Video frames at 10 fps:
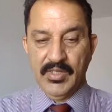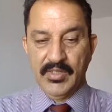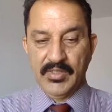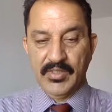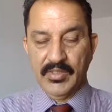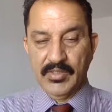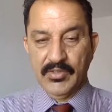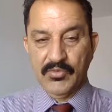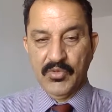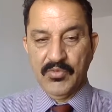and
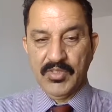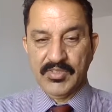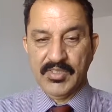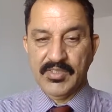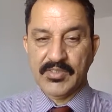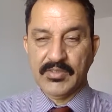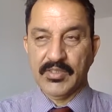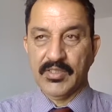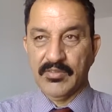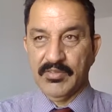we will see each
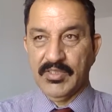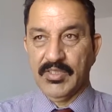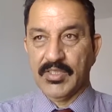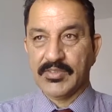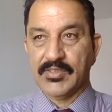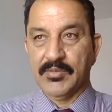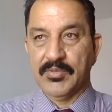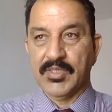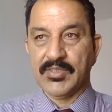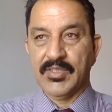other in the next
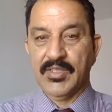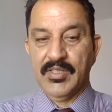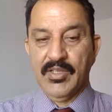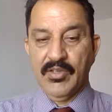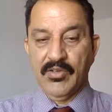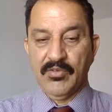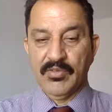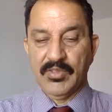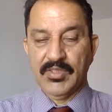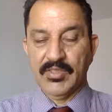subject
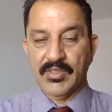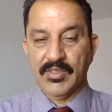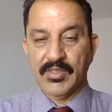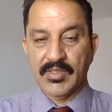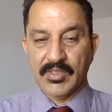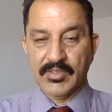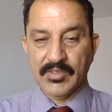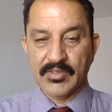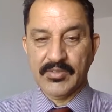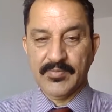with
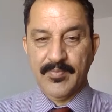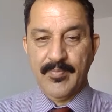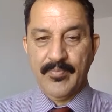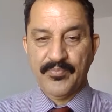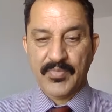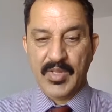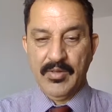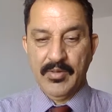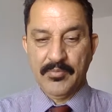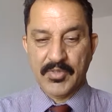another
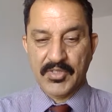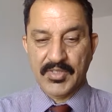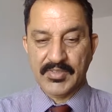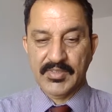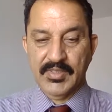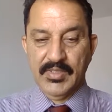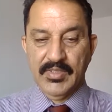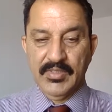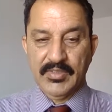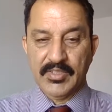products.
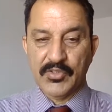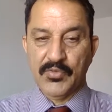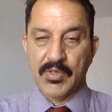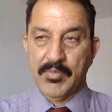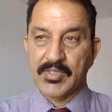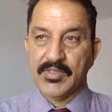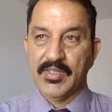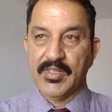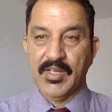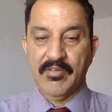Thank you very much
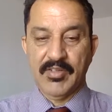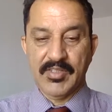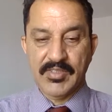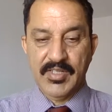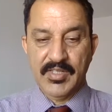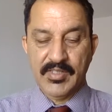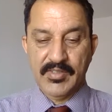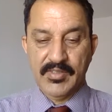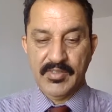and have a nice day.